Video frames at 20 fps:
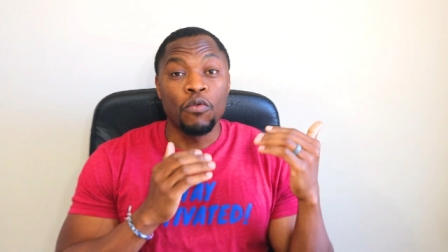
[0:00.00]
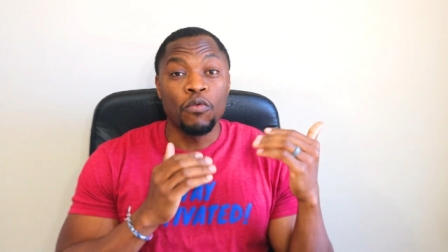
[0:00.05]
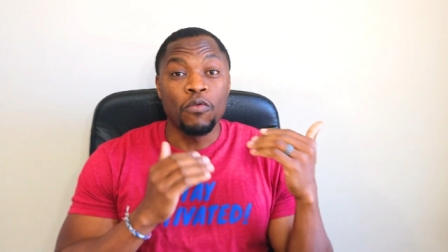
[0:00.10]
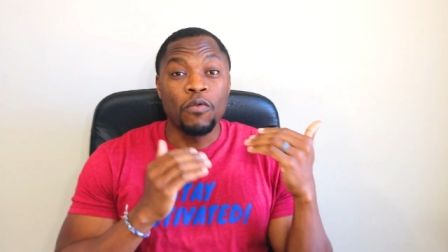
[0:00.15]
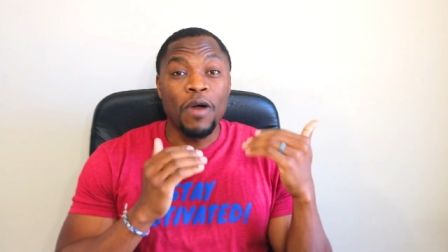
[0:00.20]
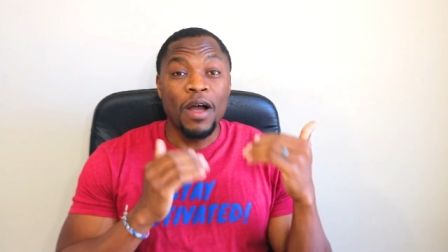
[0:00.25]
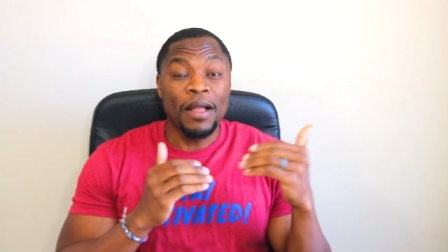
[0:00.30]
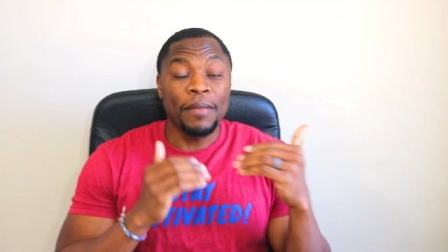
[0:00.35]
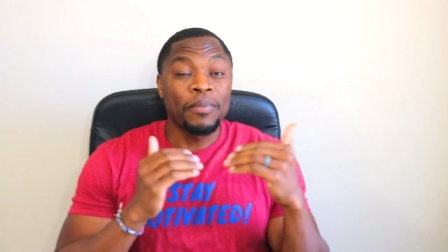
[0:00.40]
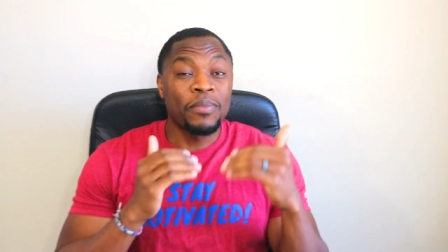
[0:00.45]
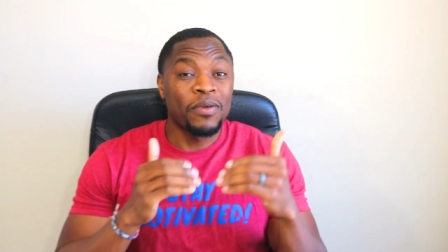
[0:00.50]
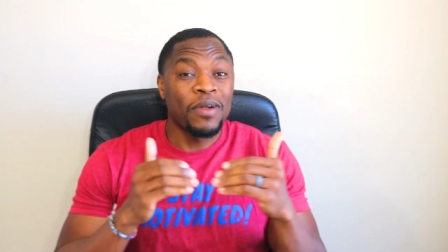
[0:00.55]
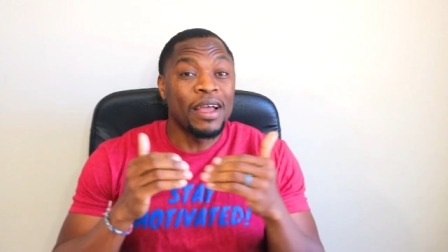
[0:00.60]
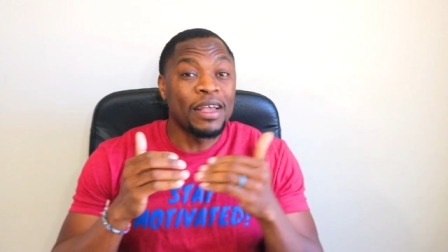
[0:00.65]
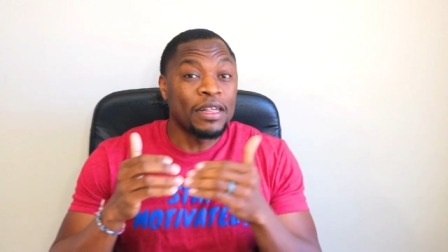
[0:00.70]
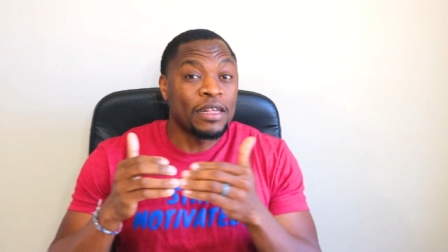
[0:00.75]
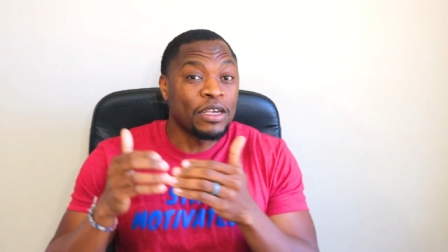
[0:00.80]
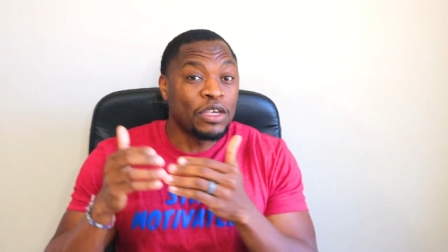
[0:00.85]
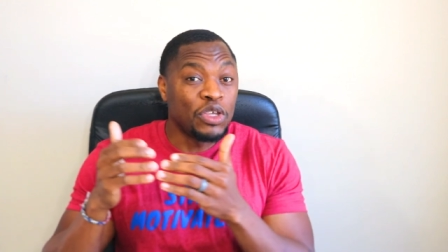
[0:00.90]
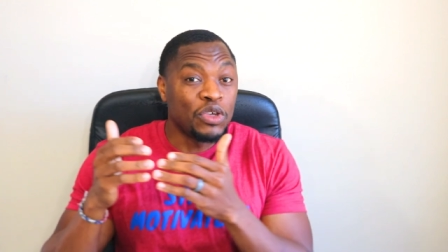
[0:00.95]
what
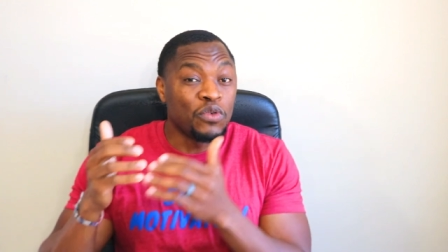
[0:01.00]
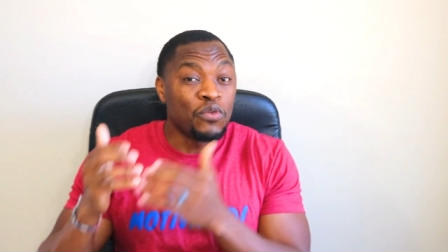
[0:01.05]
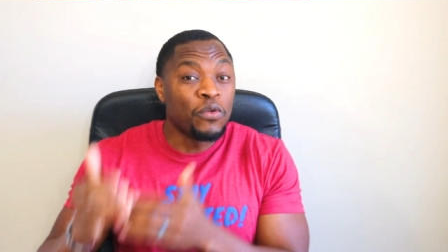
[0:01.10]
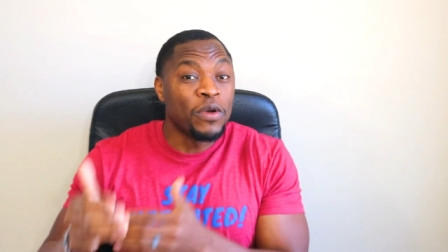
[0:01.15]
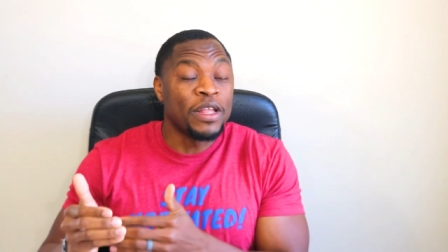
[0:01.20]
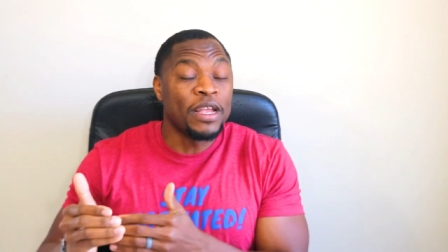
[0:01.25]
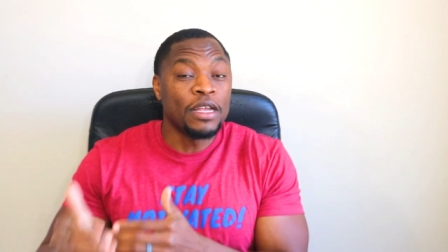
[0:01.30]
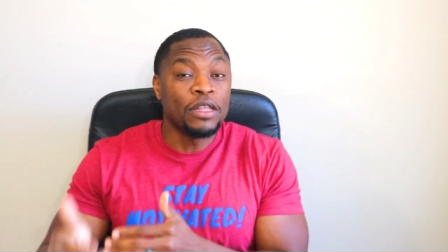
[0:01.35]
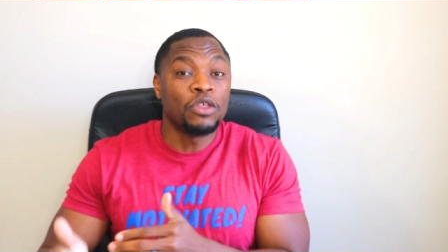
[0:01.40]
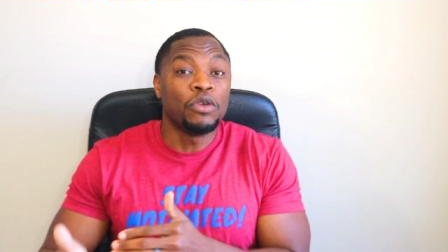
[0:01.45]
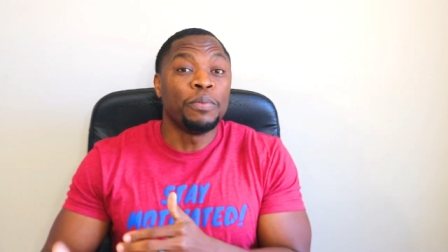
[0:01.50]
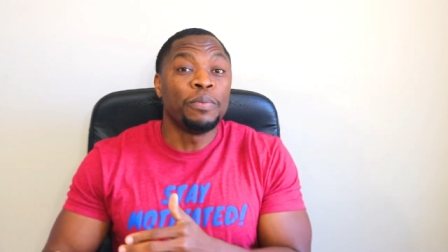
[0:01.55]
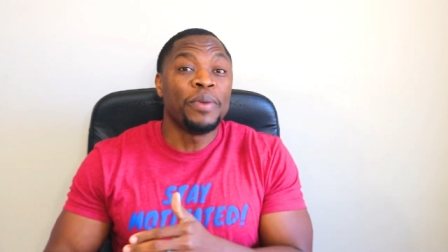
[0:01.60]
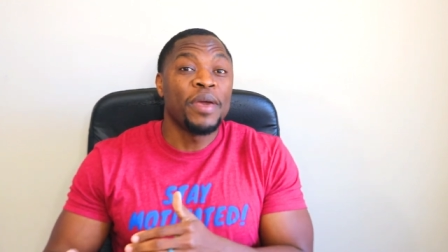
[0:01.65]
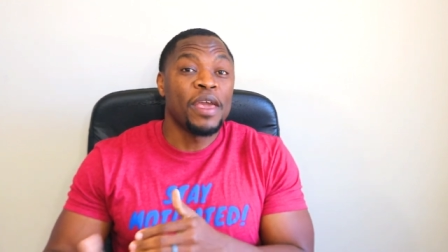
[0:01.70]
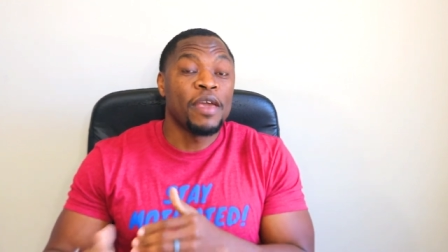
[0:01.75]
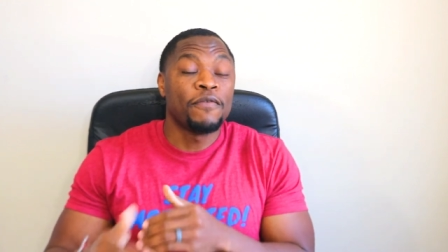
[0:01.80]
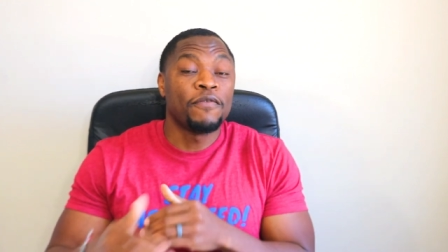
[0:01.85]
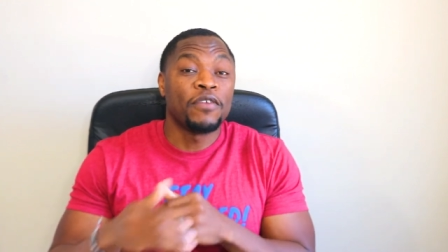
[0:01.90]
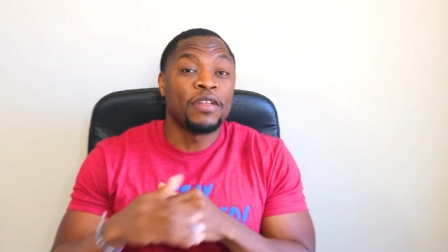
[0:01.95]
price are you willing to
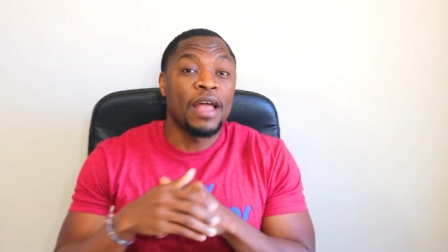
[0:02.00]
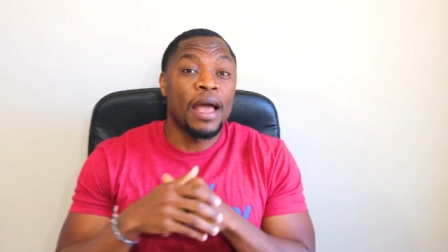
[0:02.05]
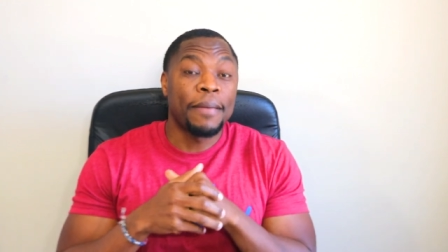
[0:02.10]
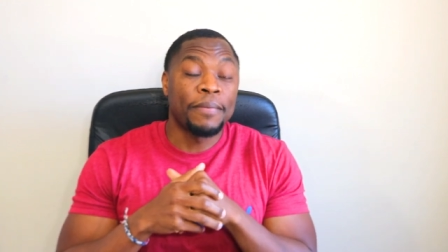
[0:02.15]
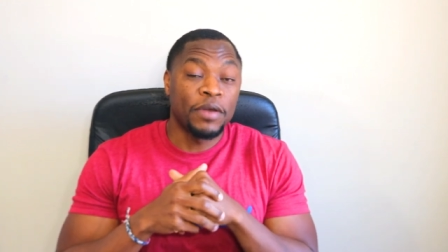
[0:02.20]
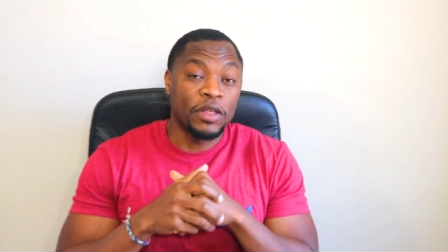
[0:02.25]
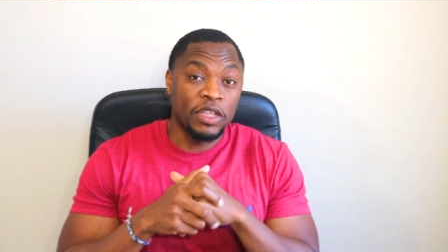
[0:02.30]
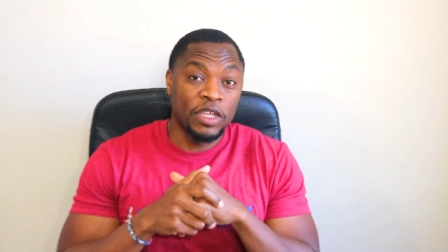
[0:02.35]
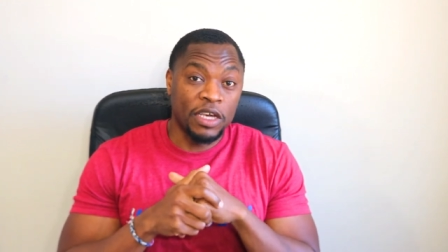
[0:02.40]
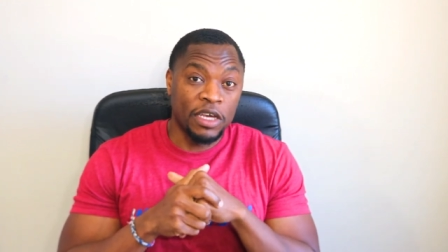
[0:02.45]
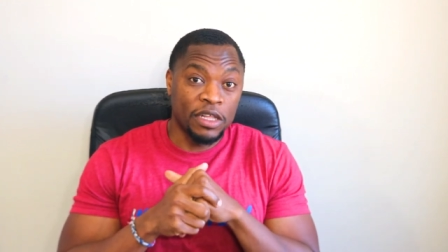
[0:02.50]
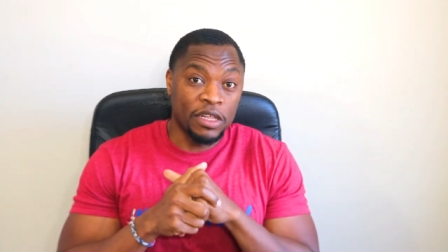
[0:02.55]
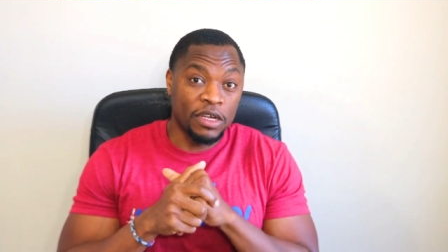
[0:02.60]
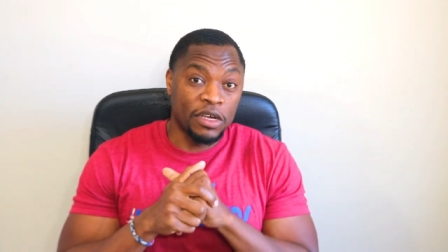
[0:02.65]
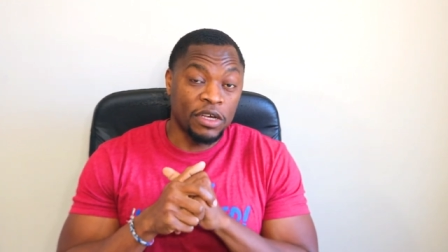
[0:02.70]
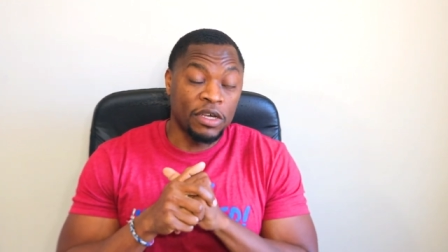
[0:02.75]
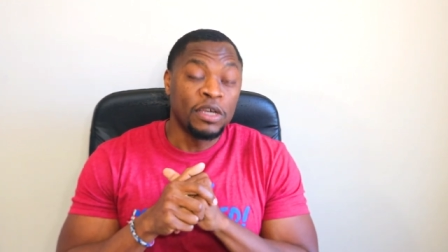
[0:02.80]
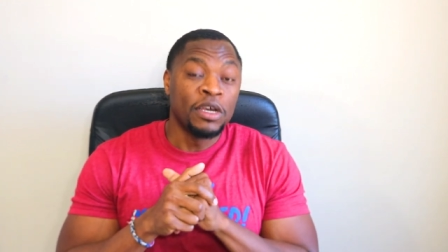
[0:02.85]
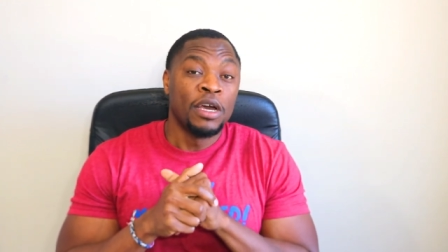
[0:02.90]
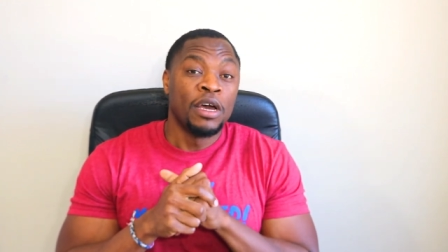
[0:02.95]
pay for that
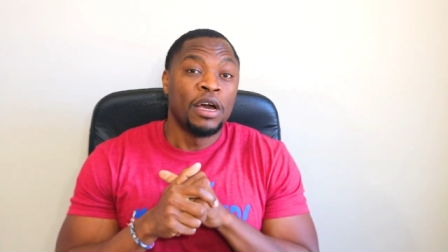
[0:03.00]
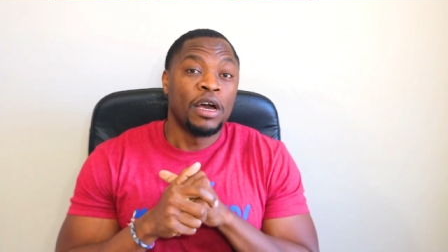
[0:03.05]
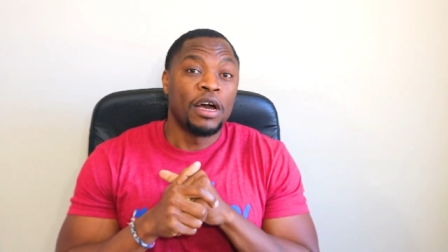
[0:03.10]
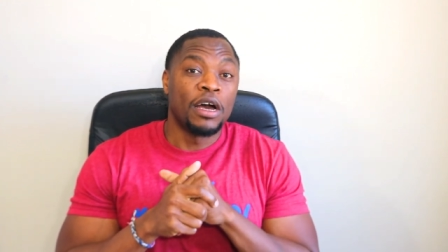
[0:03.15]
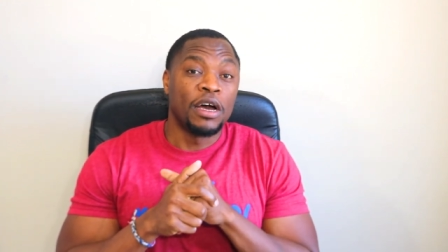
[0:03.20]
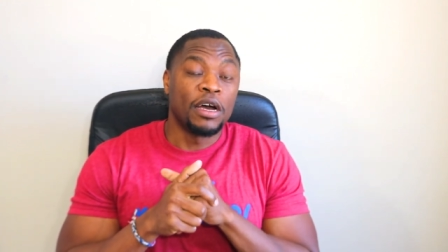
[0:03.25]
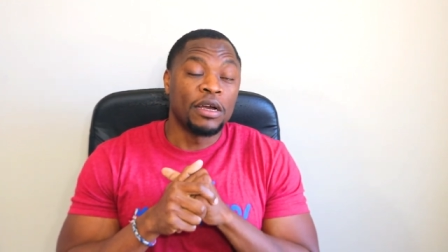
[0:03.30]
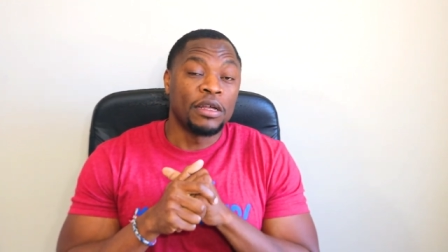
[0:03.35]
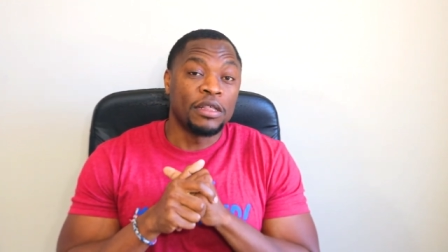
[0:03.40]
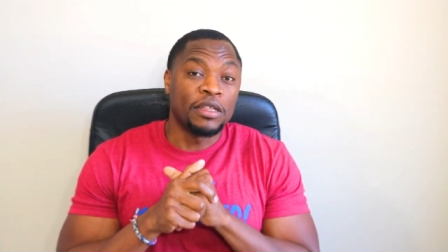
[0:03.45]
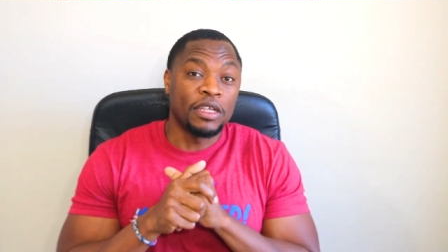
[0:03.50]
particular uh,